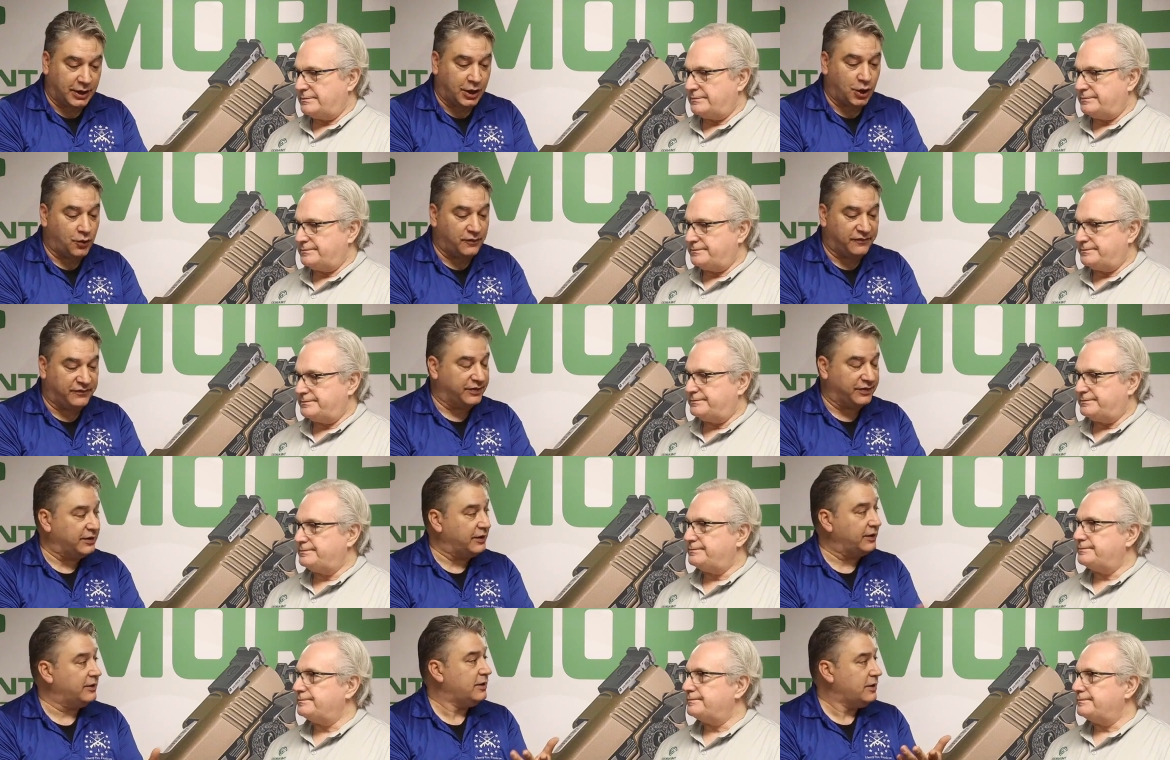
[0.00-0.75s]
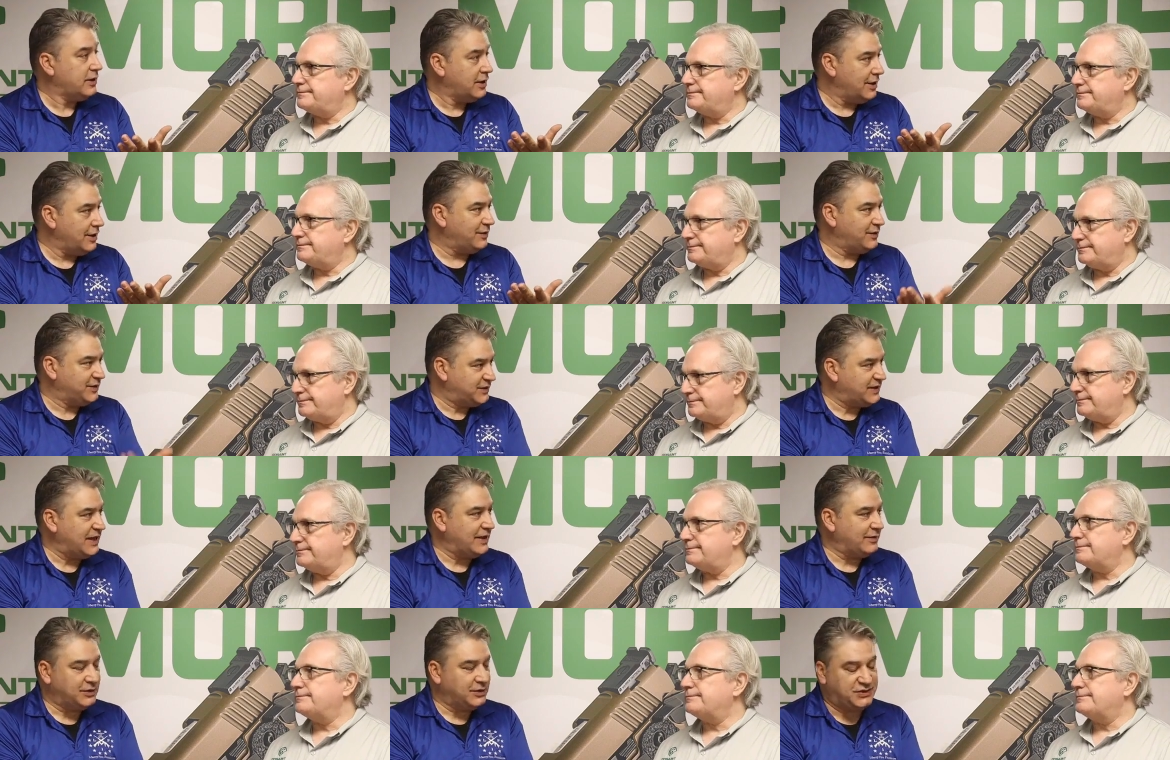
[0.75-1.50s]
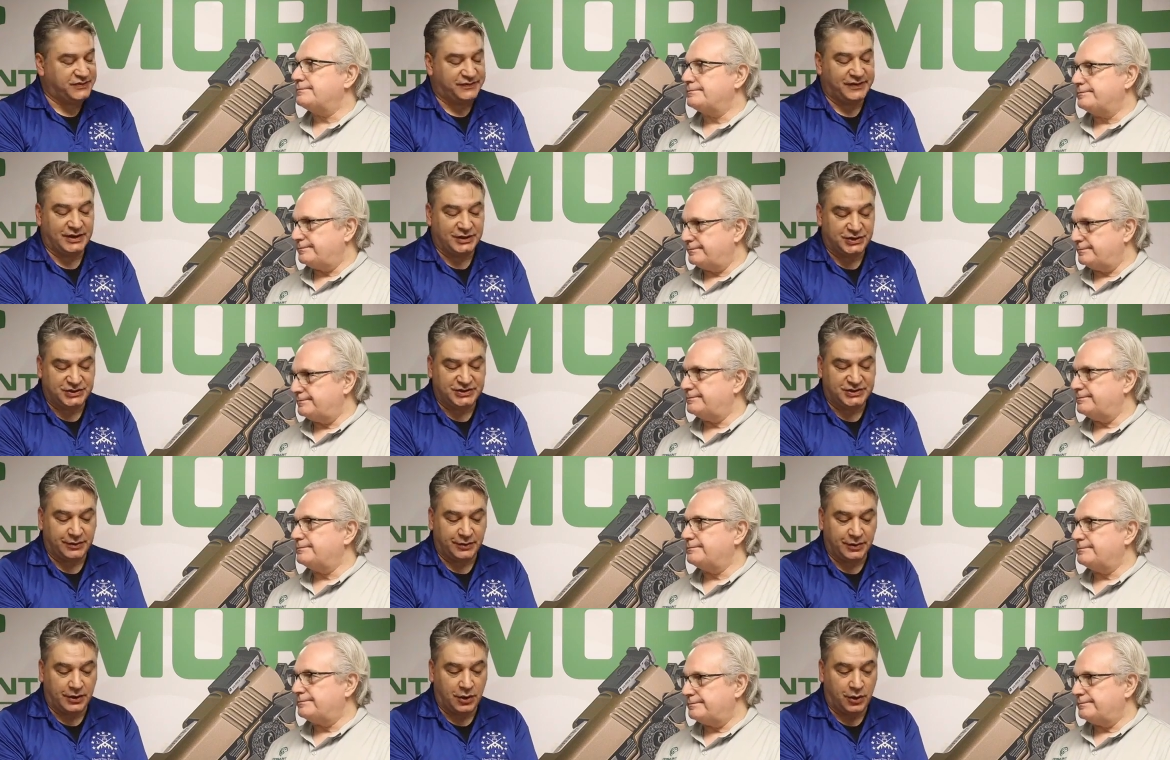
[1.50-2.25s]
Speaker 1: to go for the the stainless finish
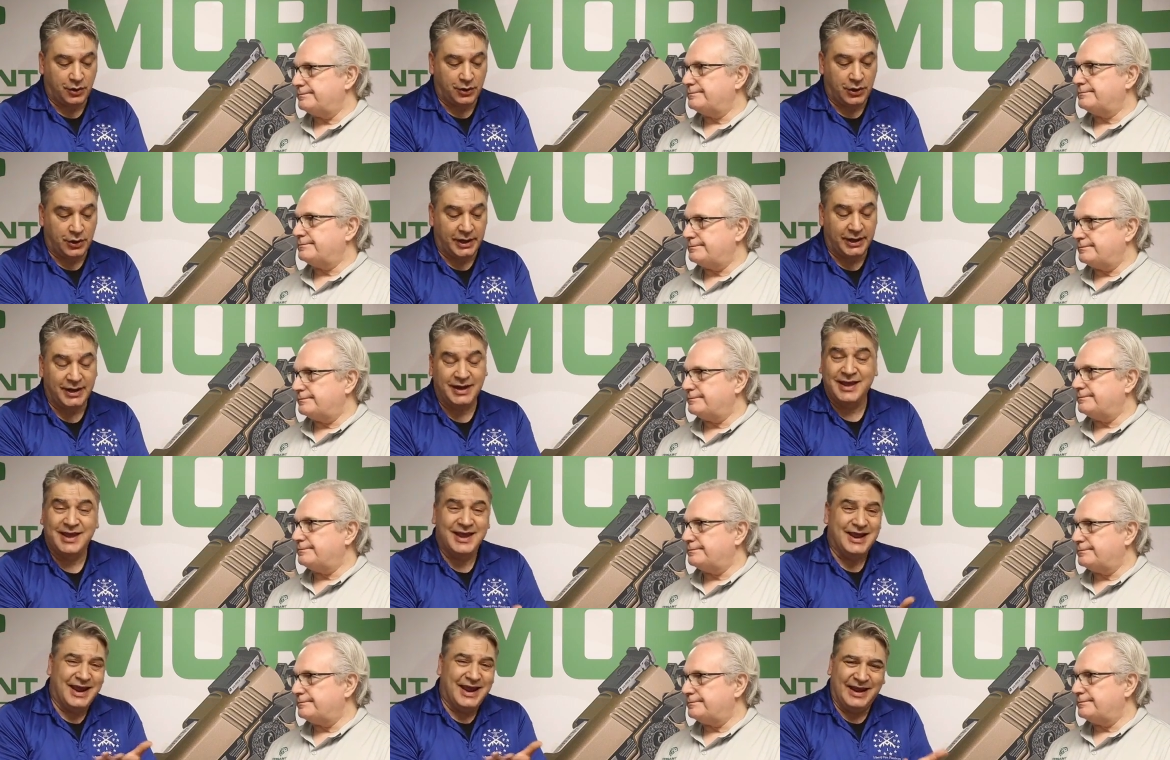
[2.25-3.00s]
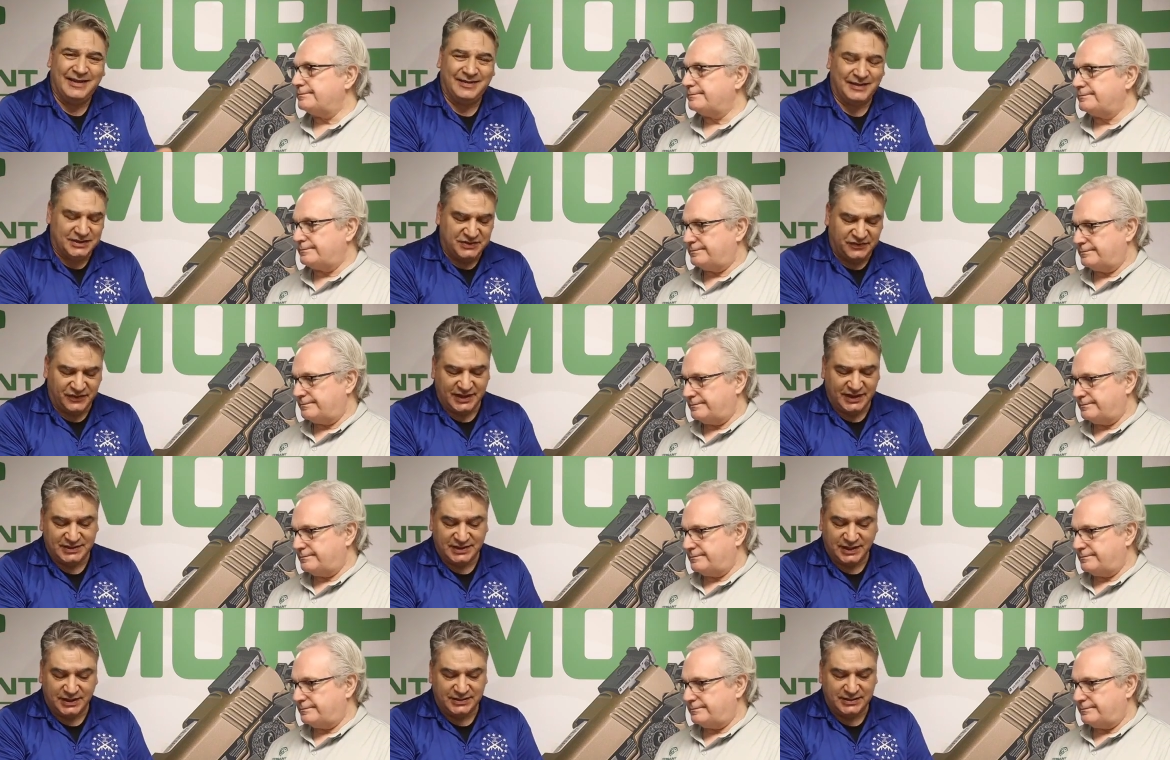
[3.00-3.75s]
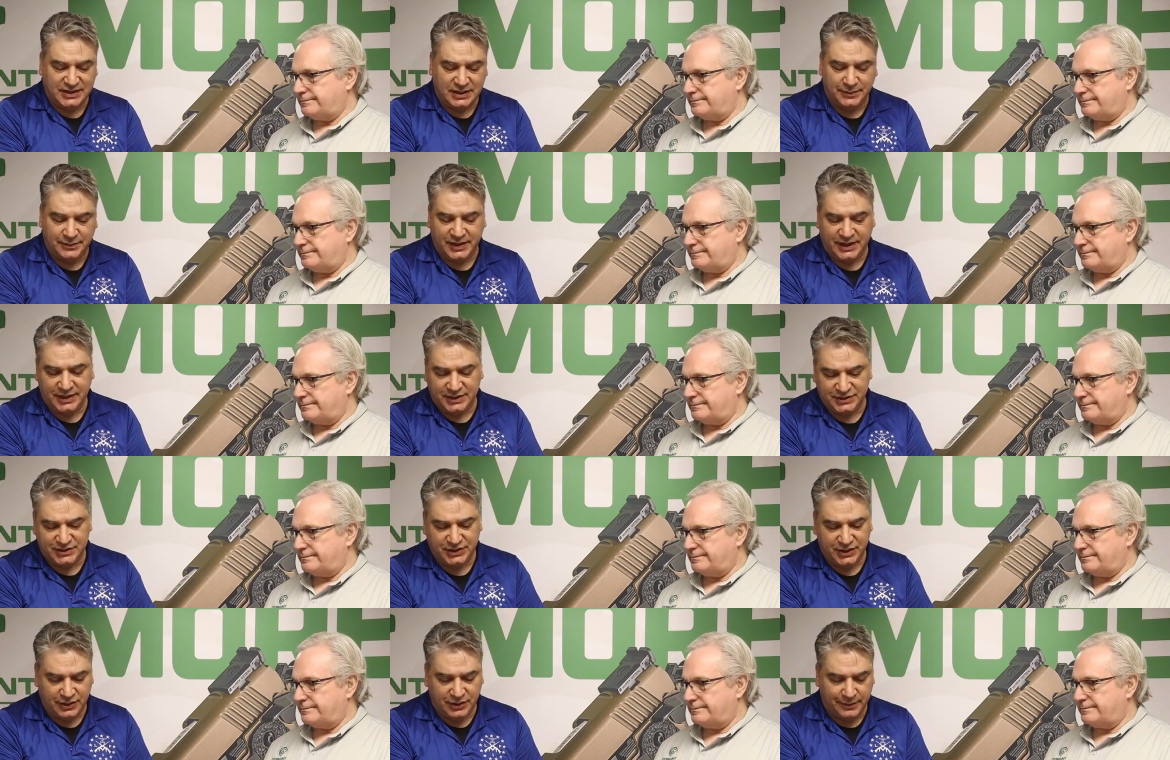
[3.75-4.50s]
Cerakote on it. And let's face it, it's going to be
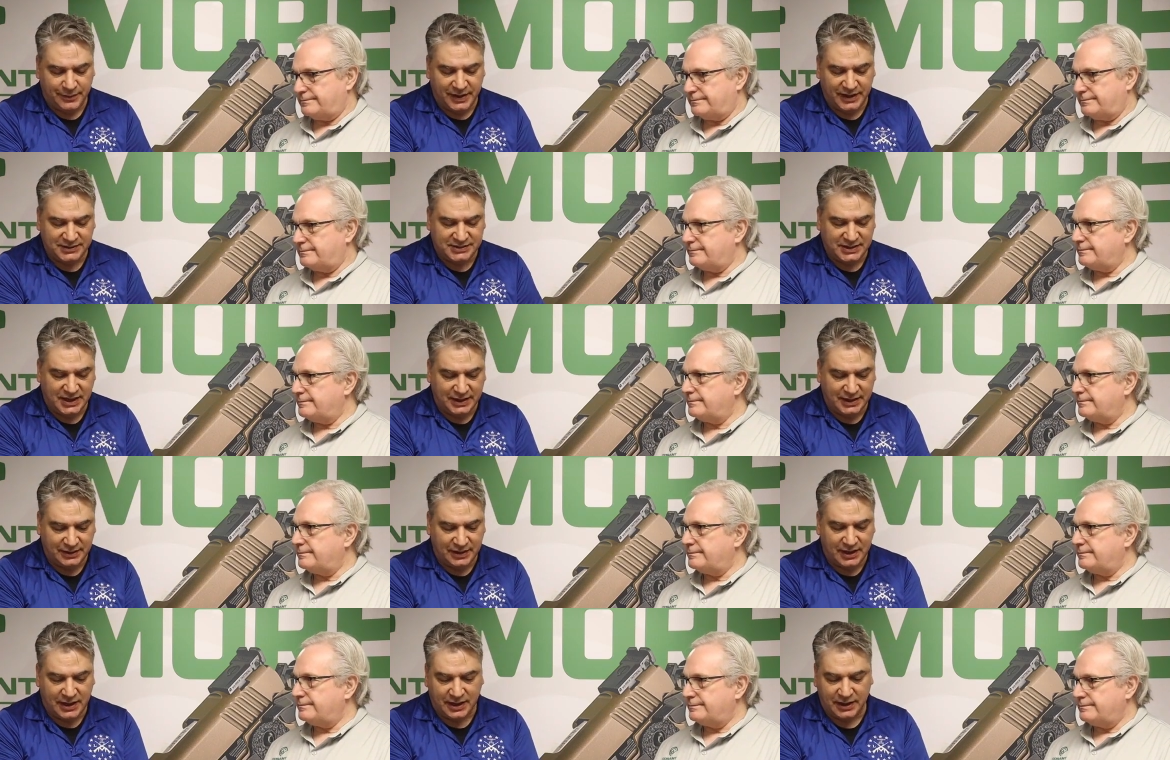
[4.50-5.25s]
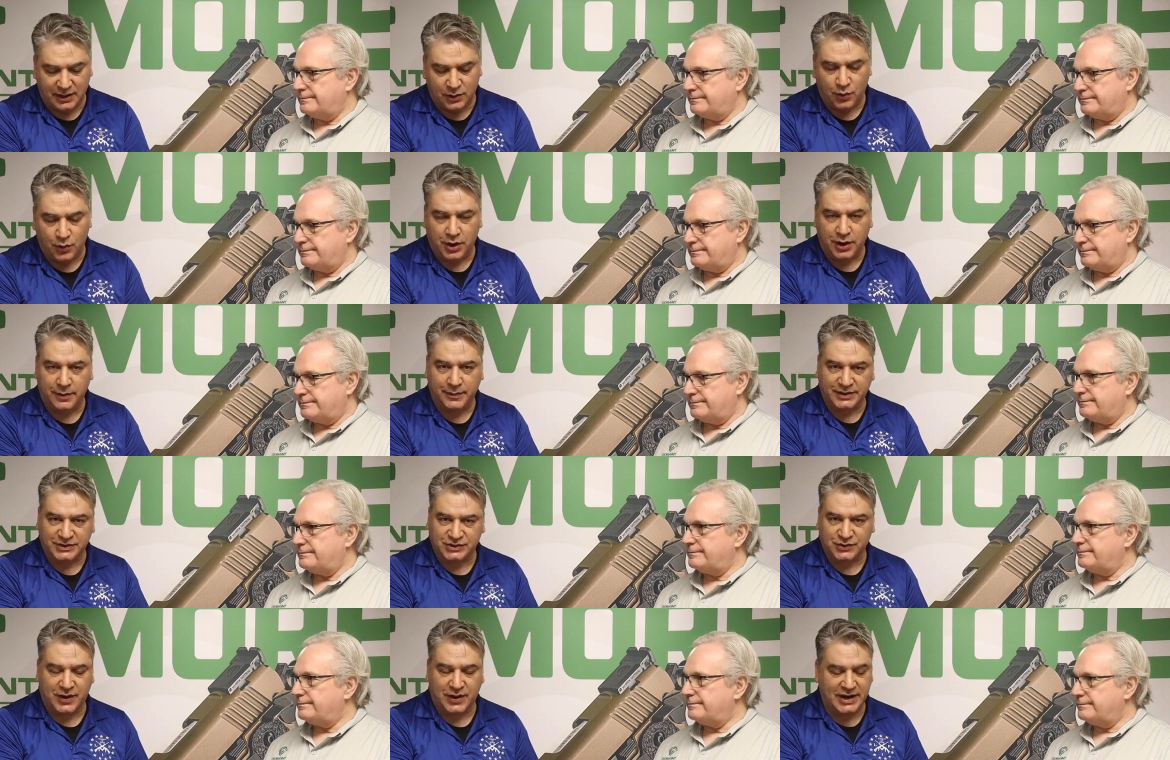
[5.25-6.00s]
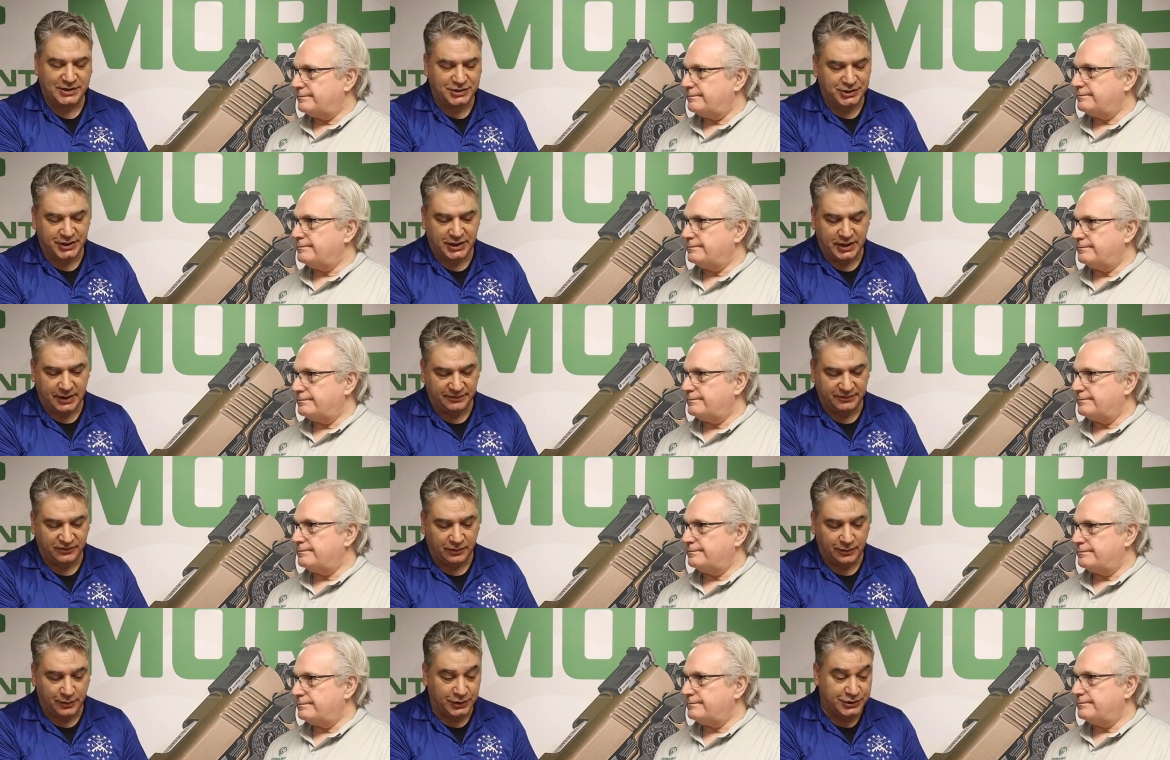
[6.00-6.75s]
easier to maintain. You're not going to worry about scratching it
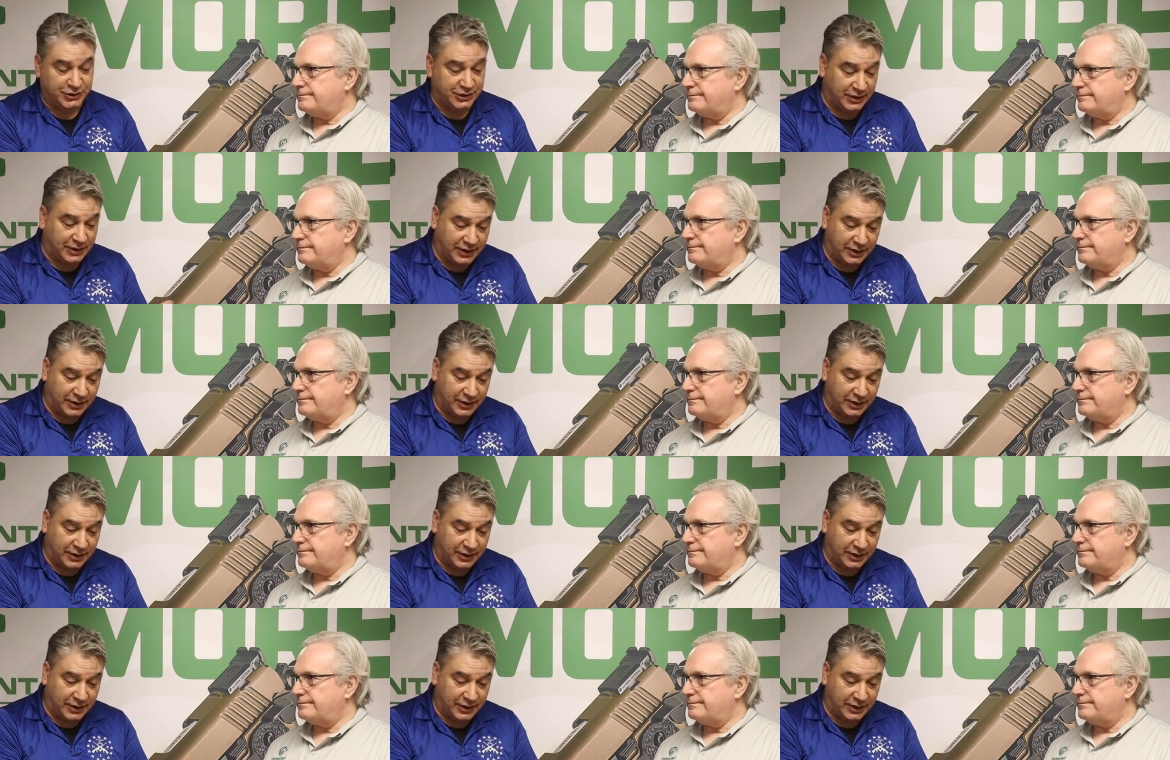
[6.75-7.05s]
up so much. You're